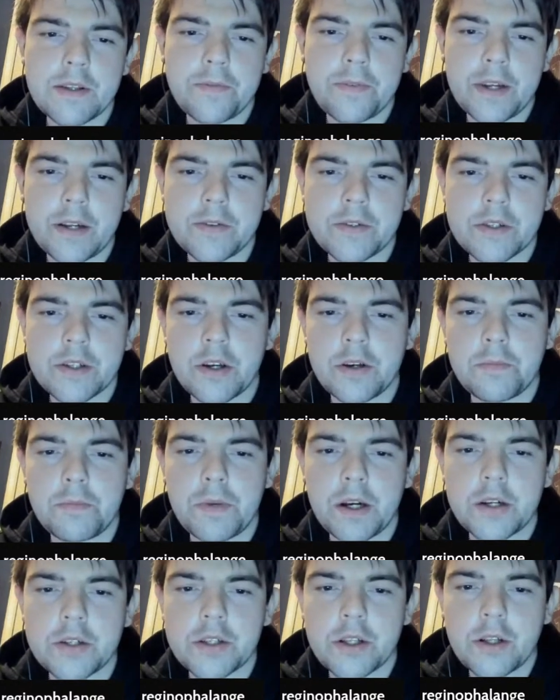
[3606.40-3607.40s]
develop so
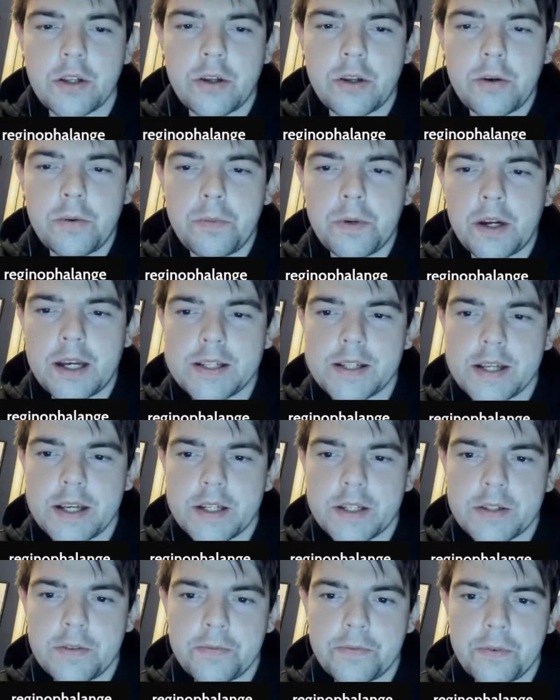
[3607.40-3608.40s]
much. The
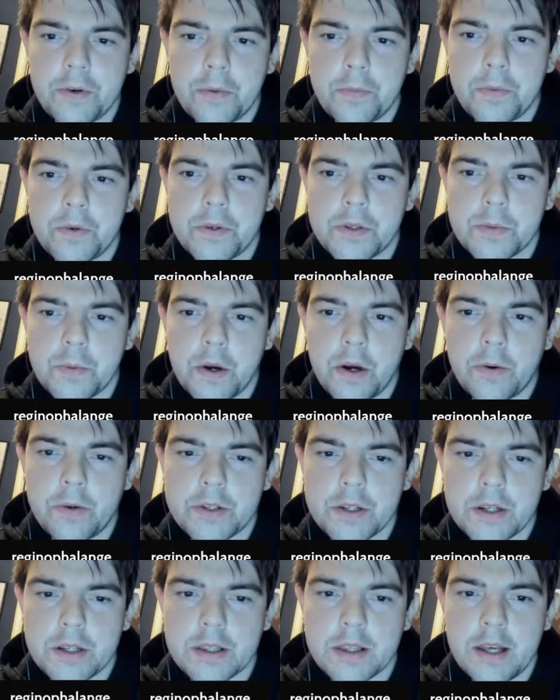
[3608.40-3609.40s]
globalization of football as well
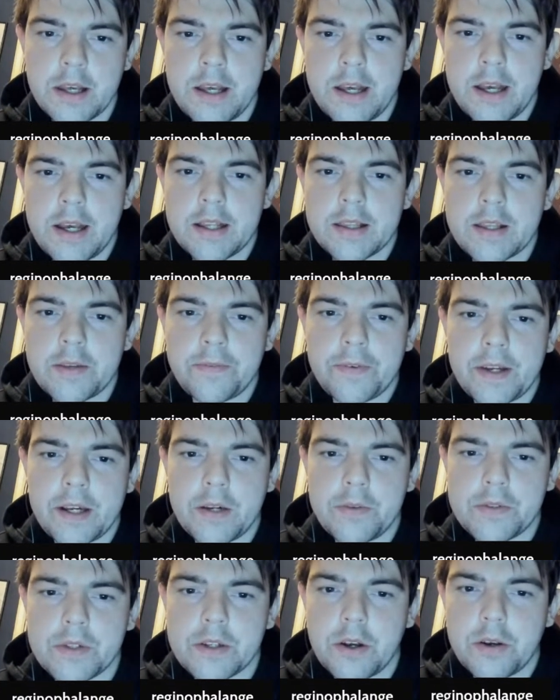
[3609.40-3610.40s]
has
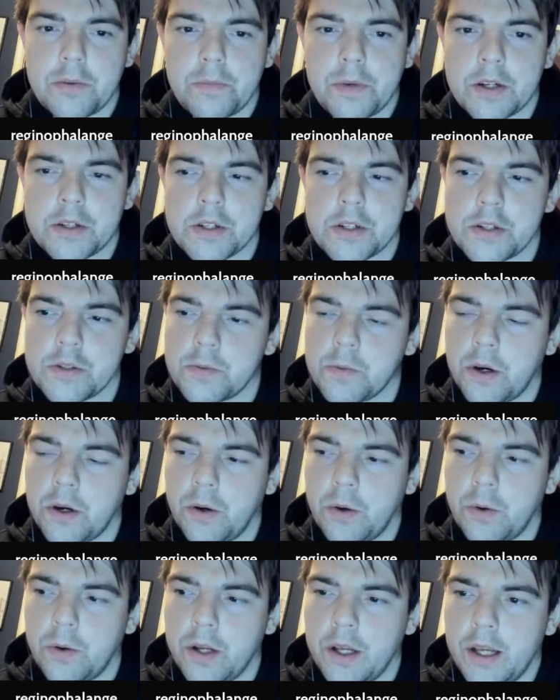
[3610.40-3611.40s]
developed so much as
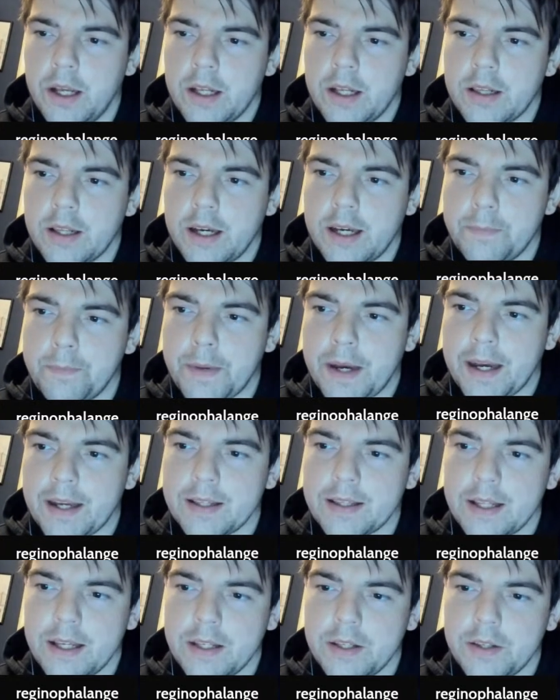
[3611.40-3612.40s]
well. Like, back
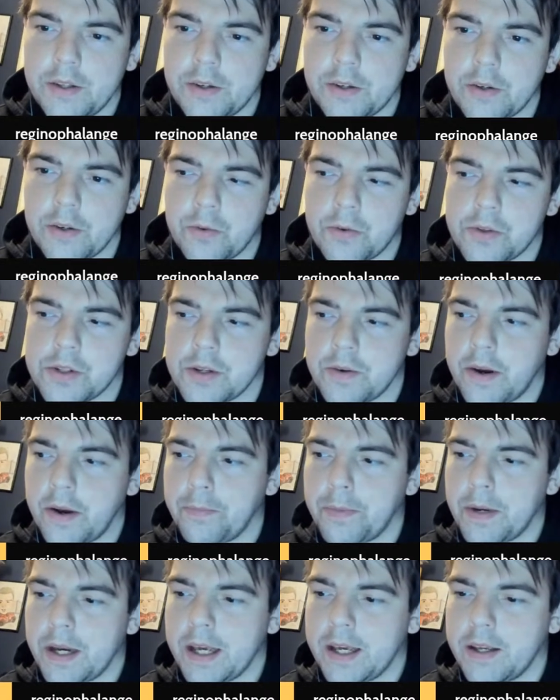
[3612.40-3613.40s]
then, you could also
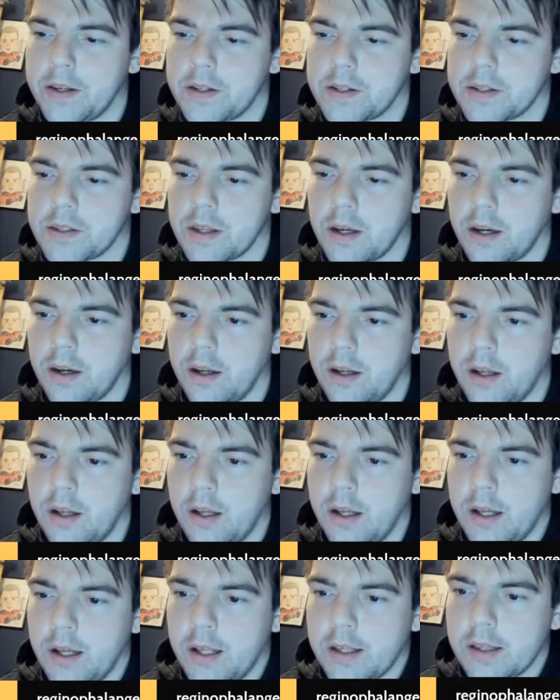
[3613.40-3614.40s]
have players that,
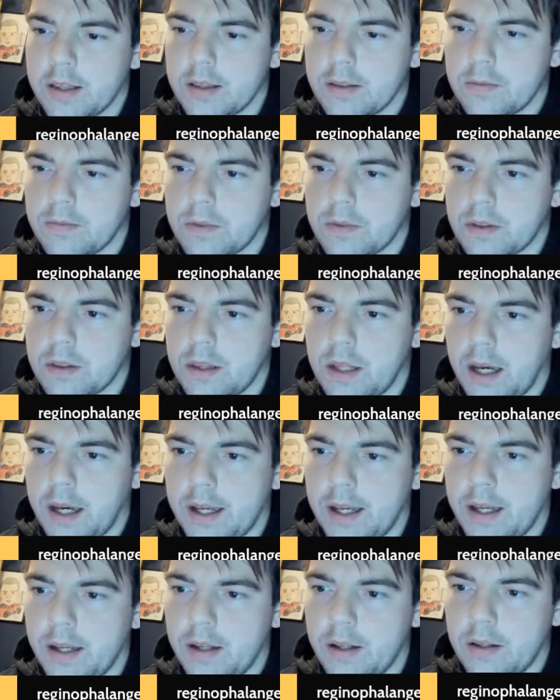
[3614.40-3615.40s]

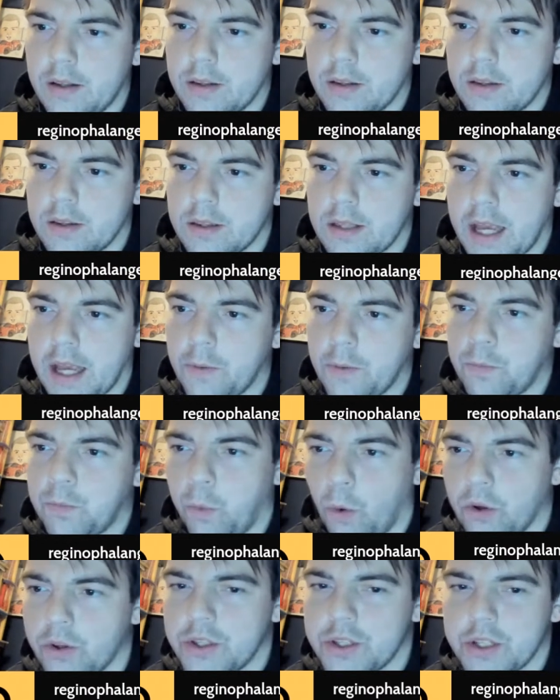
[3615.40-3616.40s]
like, they
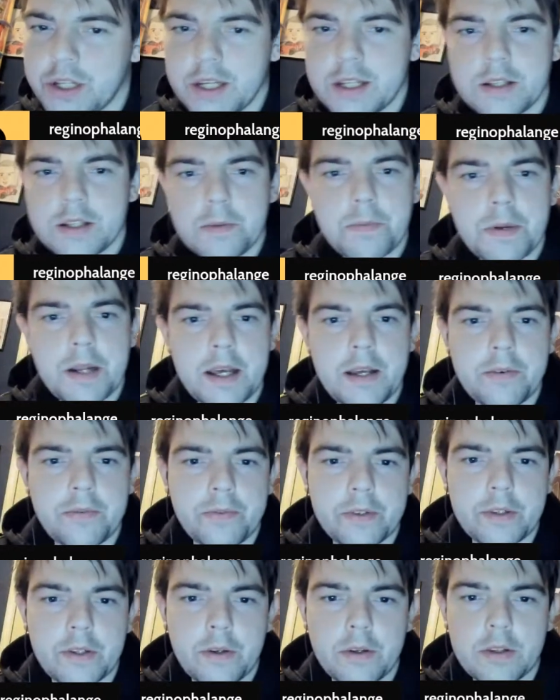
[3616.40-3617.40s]
wanted to play
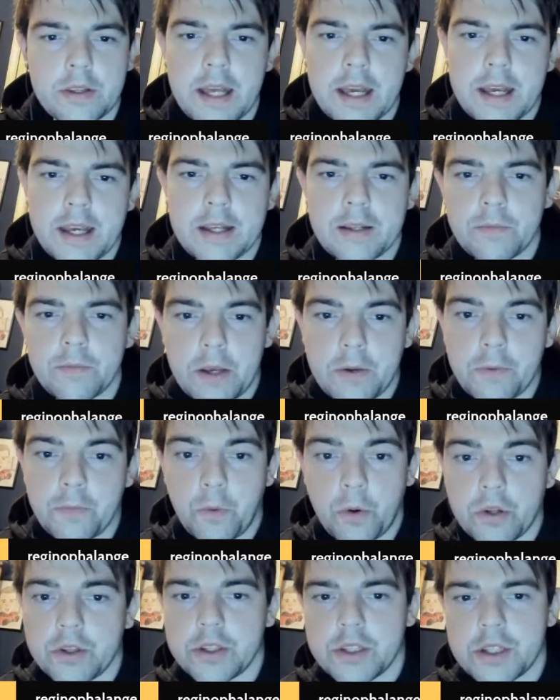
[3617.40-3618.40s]
for they
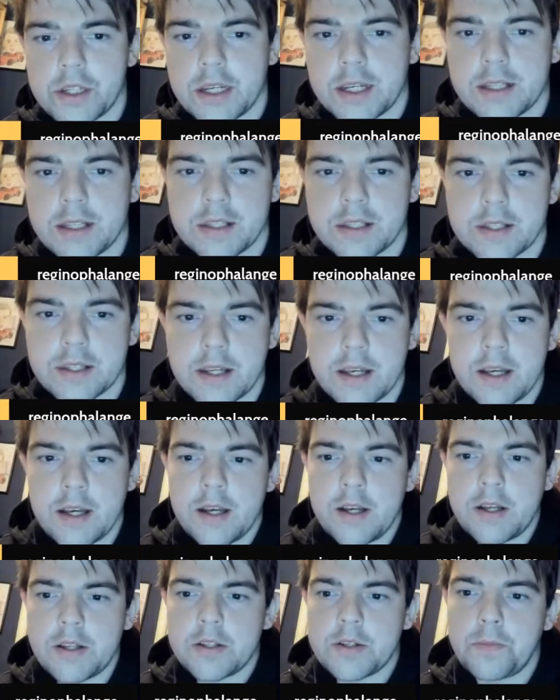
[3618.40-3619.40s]
wanted
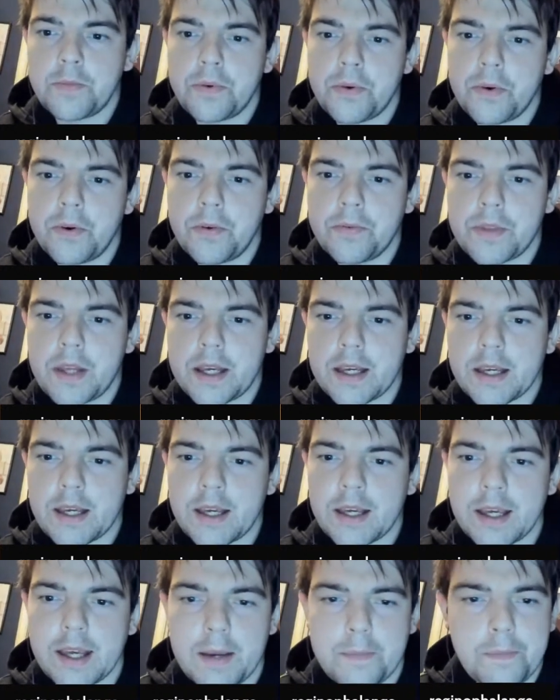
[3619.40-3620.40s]
to prove they
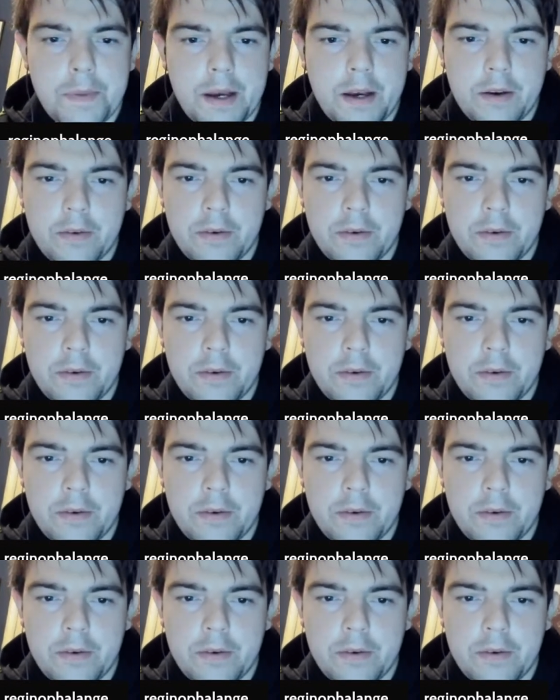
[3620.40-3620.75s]
can get better,